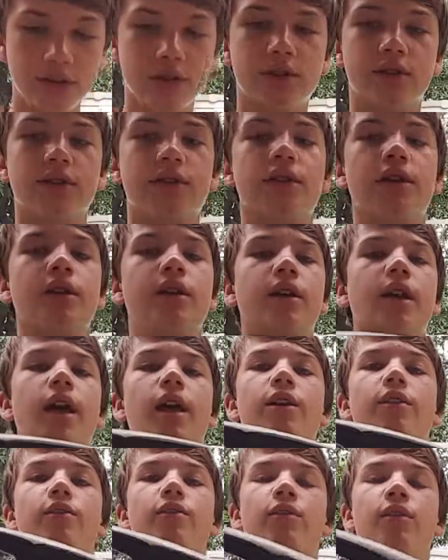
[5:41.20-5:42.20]
is
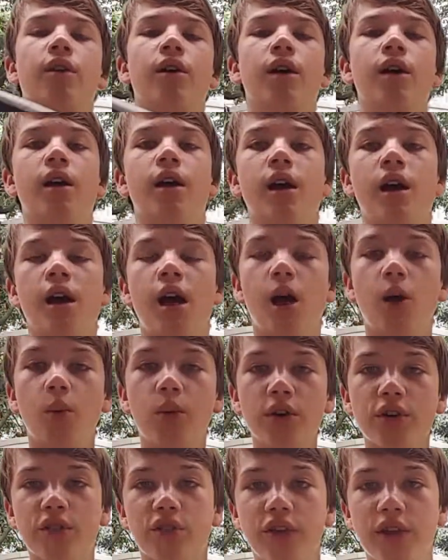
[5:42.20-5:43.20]
kind of a
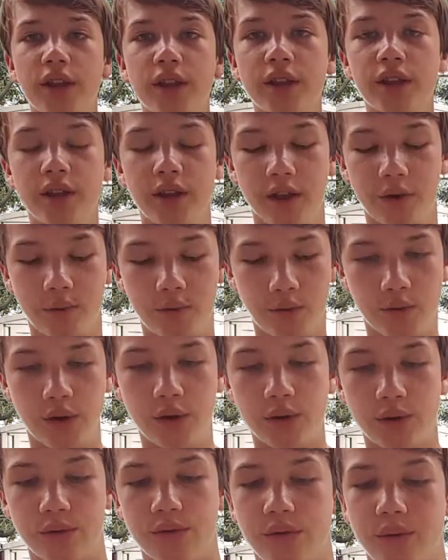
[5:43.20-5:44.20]
weird fitting if
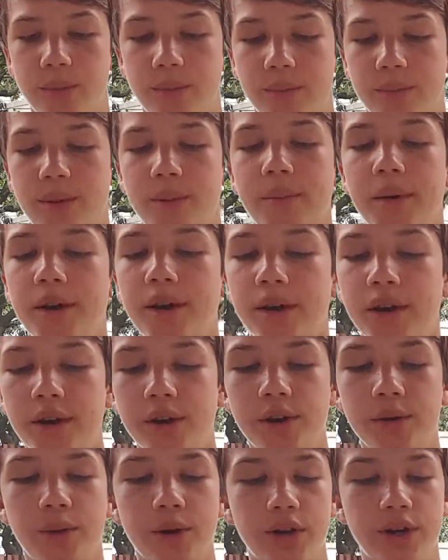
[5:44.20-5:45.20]
you're from America
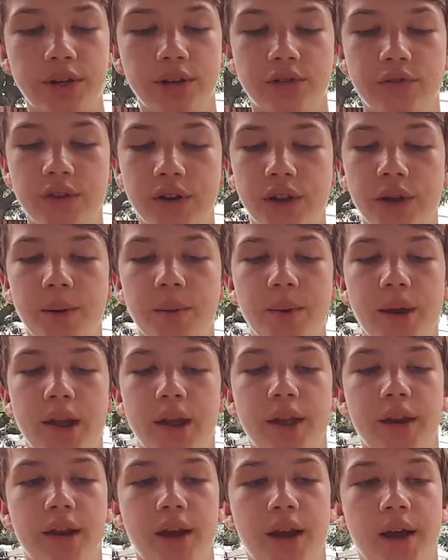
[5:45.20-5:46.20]
and you're watching this video,
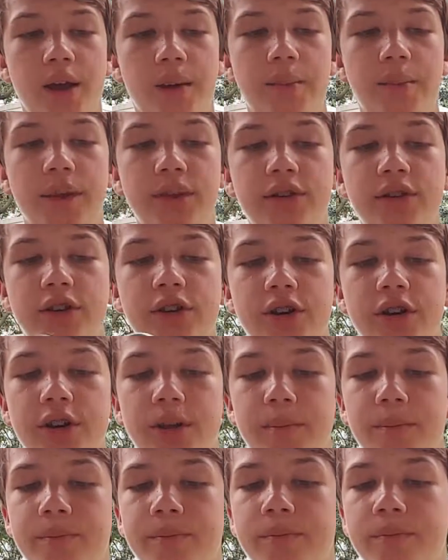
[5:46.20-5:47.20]
and basically